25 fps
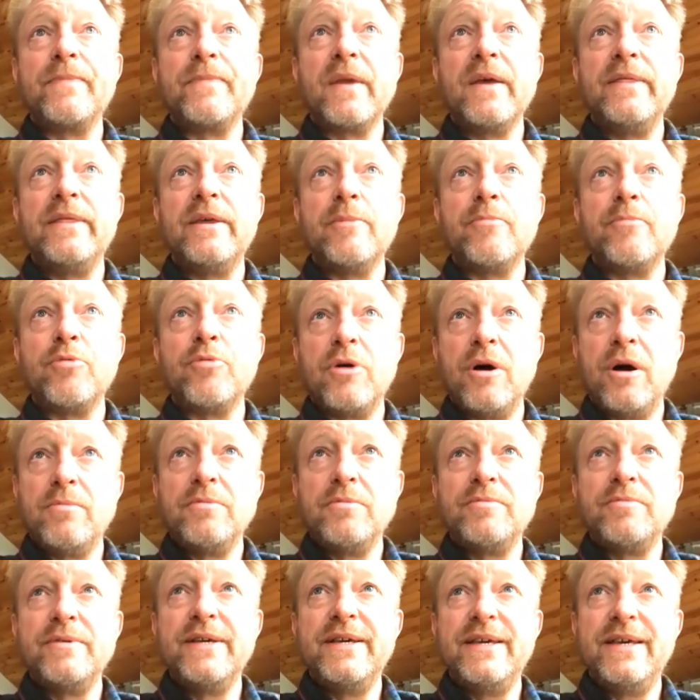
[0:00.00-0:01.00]
There
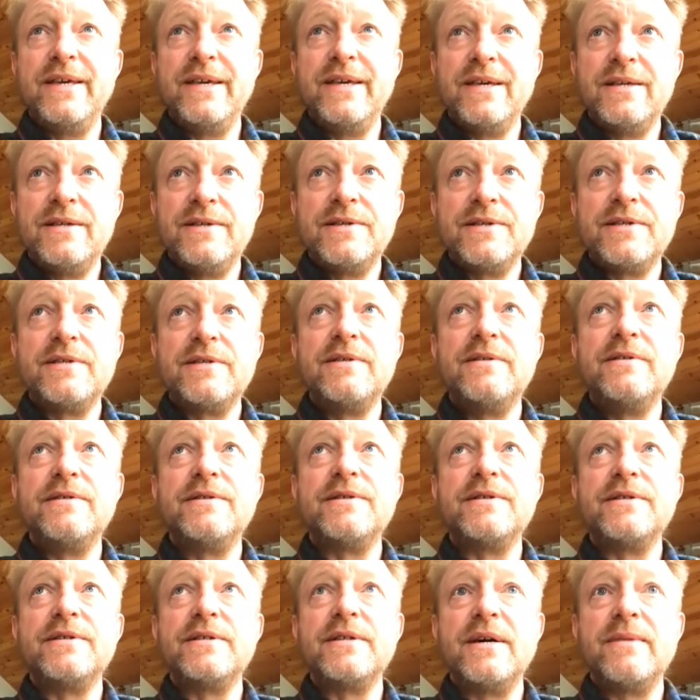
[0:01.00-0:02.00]
probably is
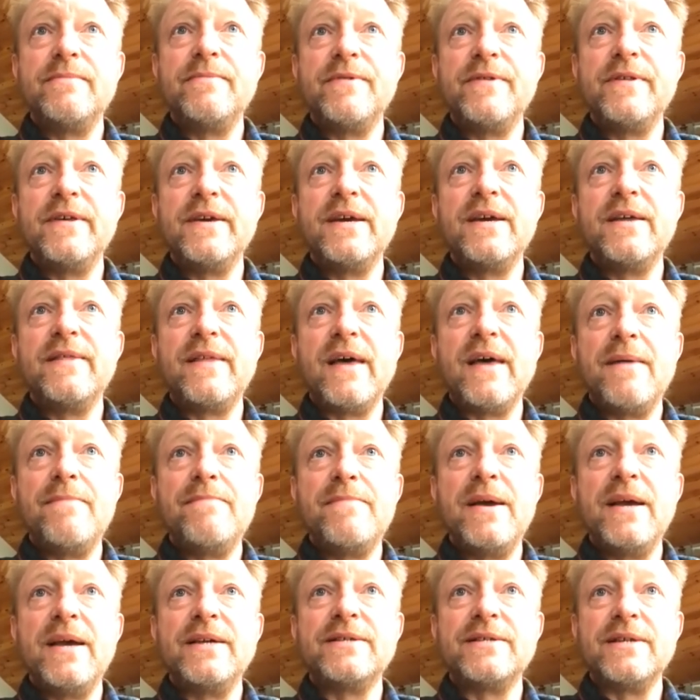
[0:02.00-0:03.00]
something that
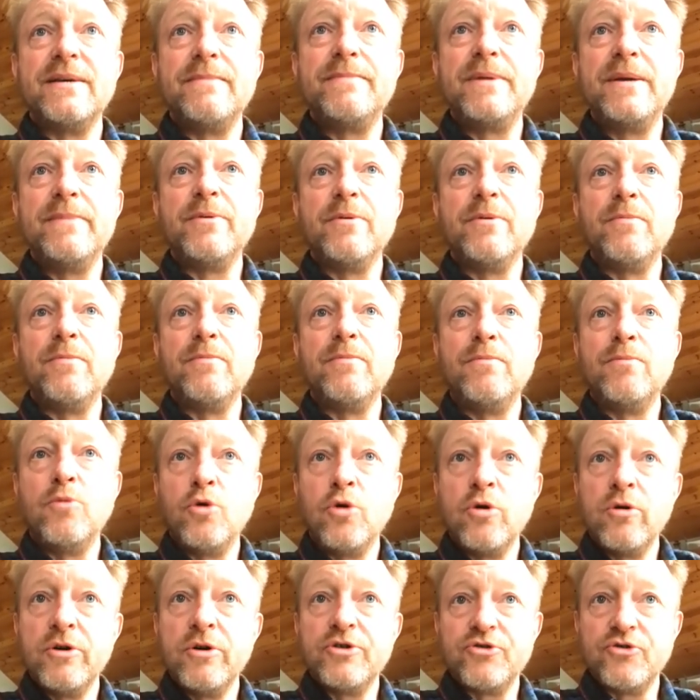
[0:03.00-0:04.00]
makes some people
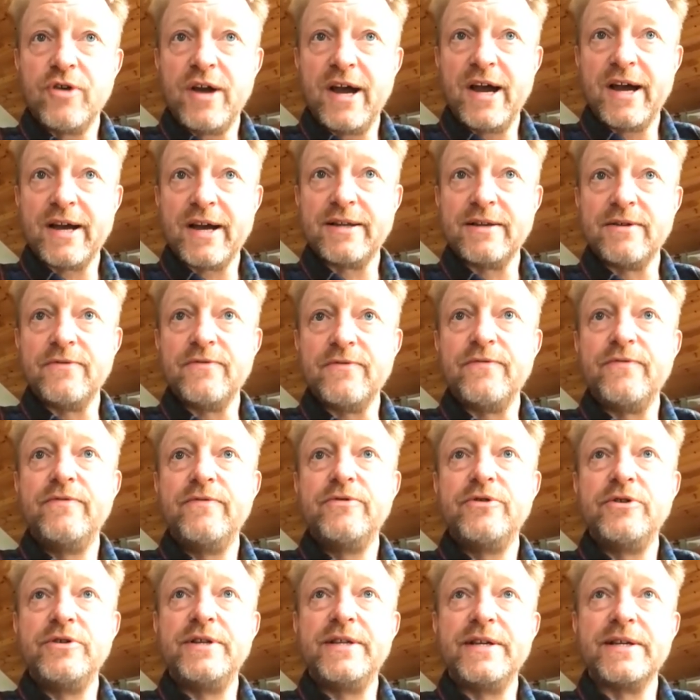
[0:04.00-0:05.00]
more attractive
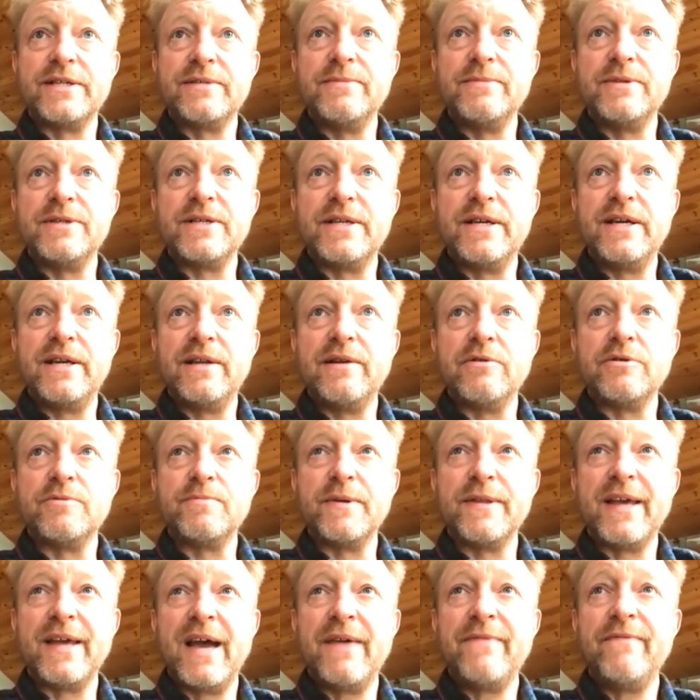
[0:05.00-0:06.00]
to ticks and mosquitoes,
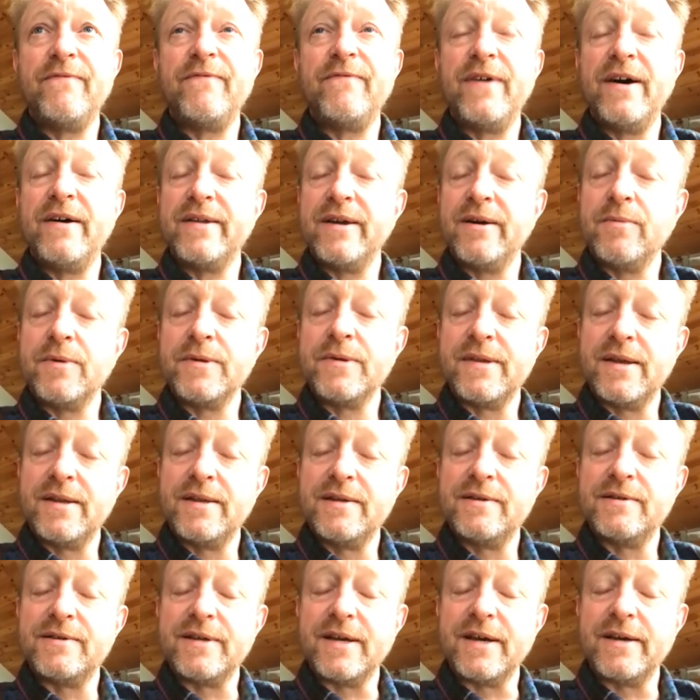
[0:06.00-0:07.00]
but they haven't found out what that
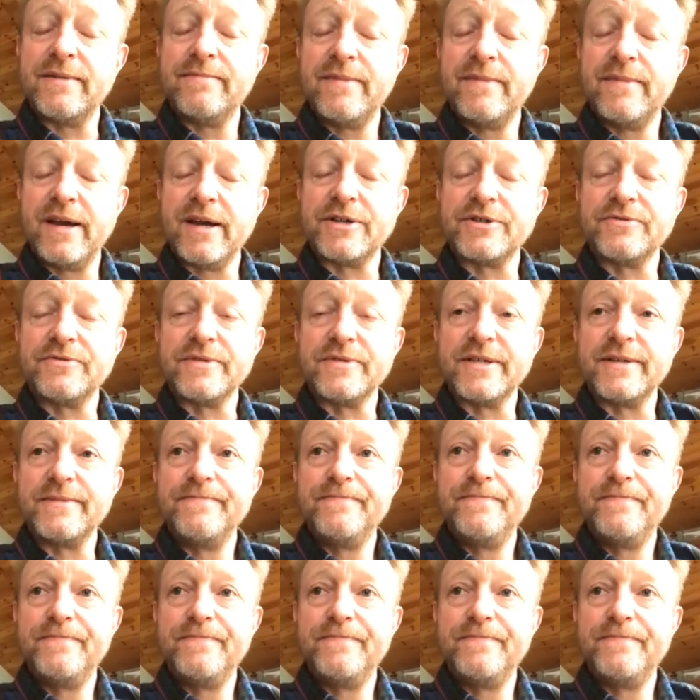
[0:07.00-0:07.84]
is yet, actually.